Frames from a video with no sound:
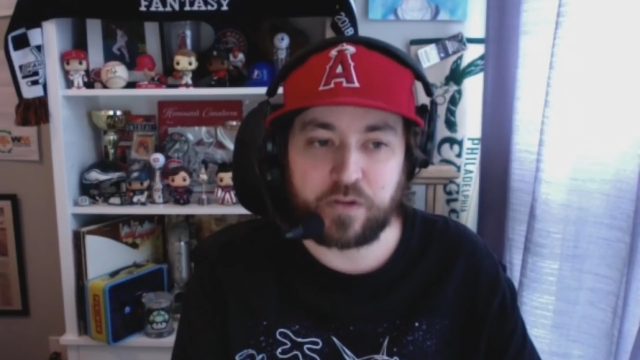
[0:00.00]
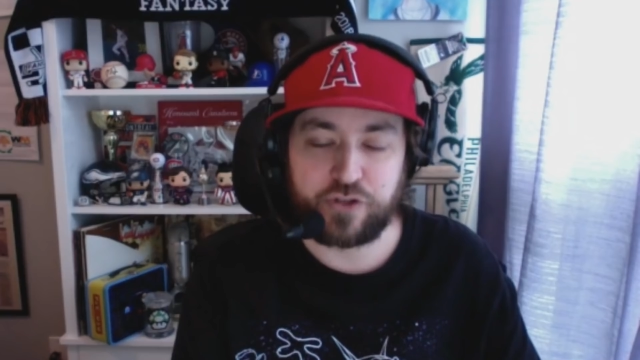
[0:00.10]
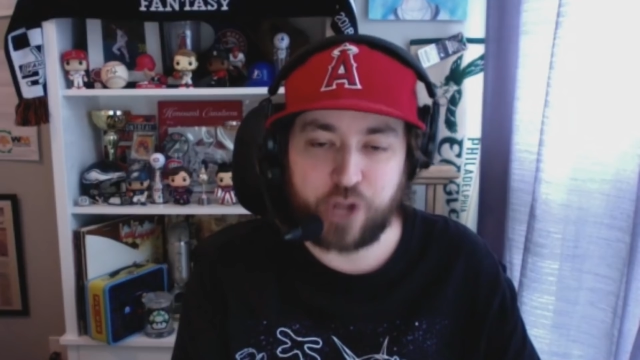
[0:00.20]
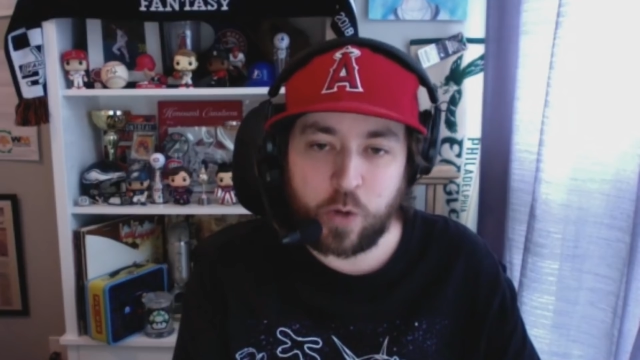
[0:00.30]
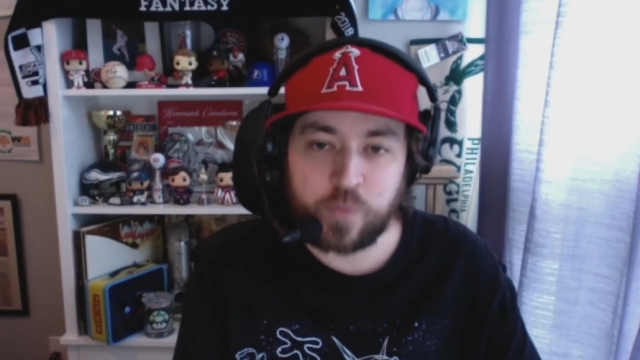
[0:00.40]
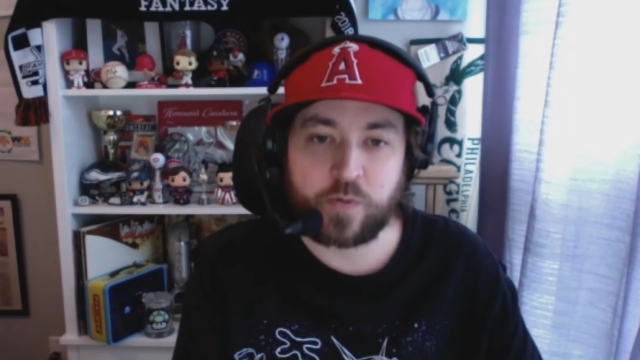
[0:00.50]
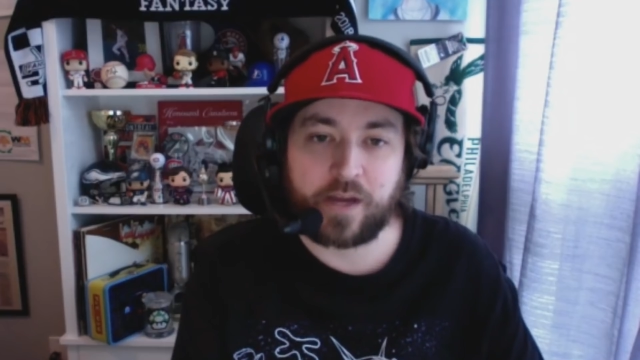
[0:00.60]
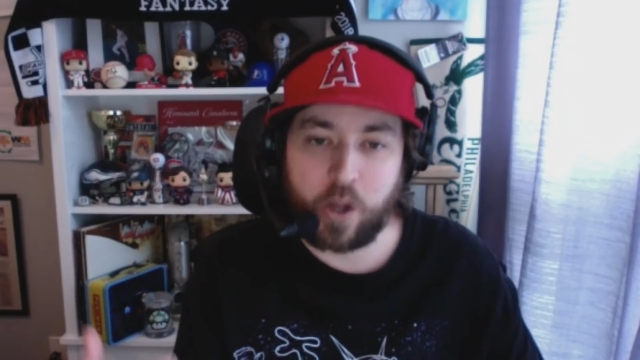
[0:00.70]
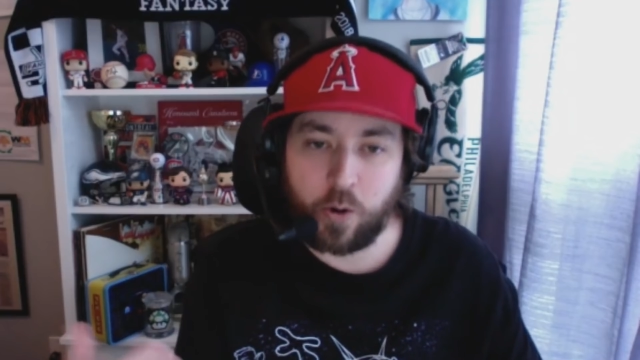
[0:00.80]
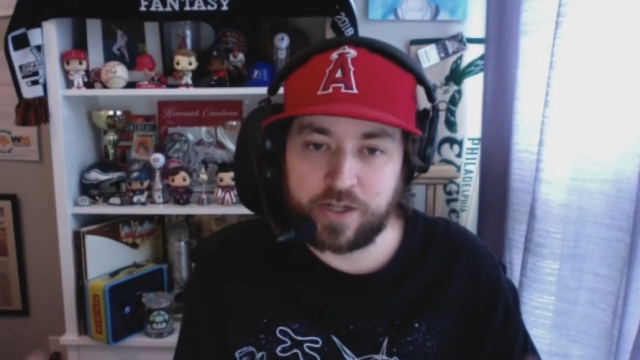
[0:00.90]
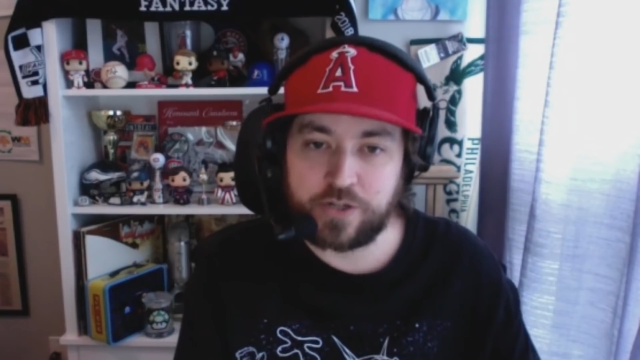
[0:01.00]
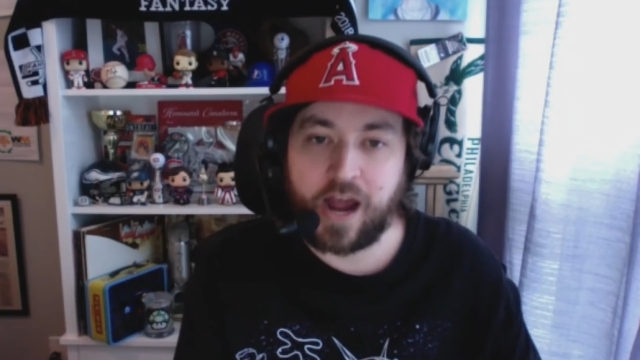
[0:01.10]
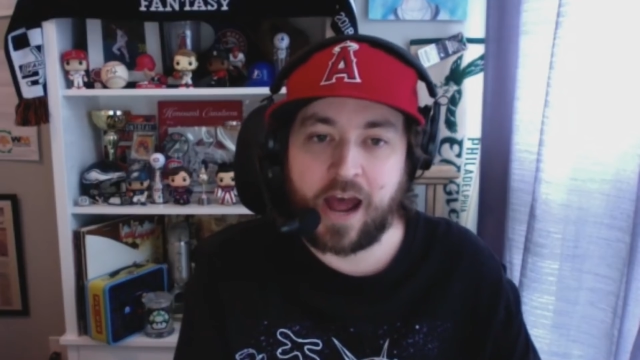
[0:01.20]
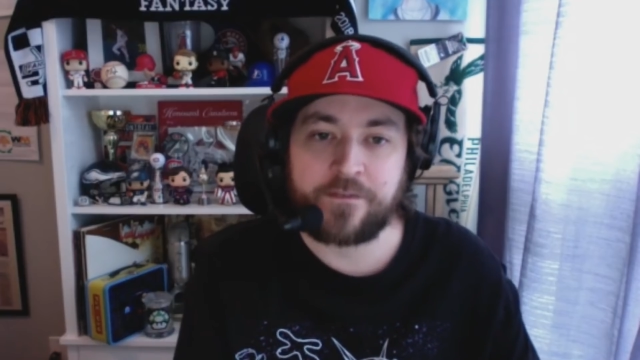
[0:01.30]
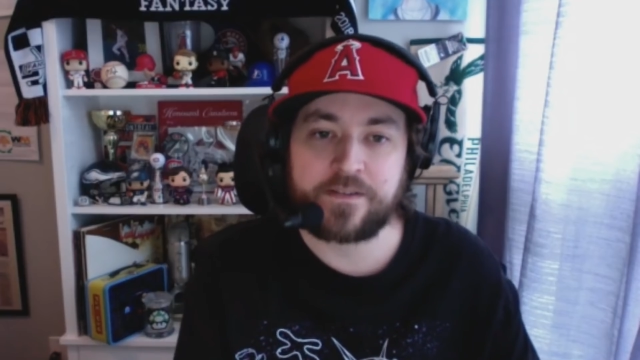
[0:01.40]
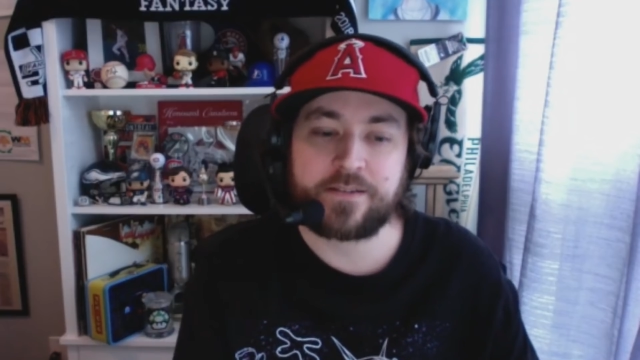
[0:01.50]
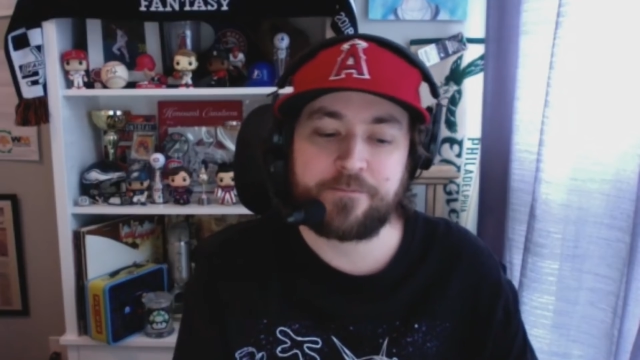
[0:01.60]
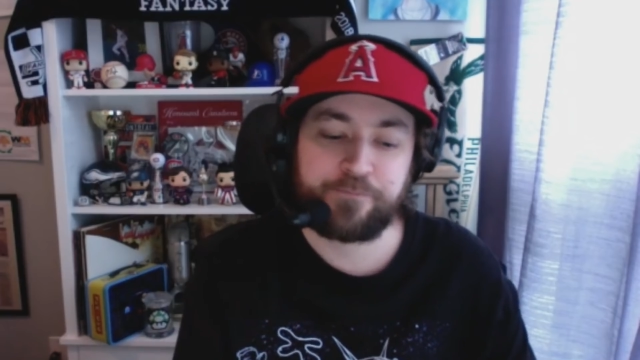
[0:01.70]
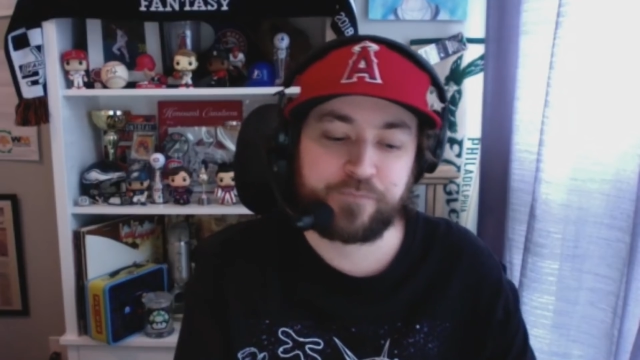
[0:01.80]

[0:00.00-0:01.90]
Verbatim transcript: Jones, when I go into drafts,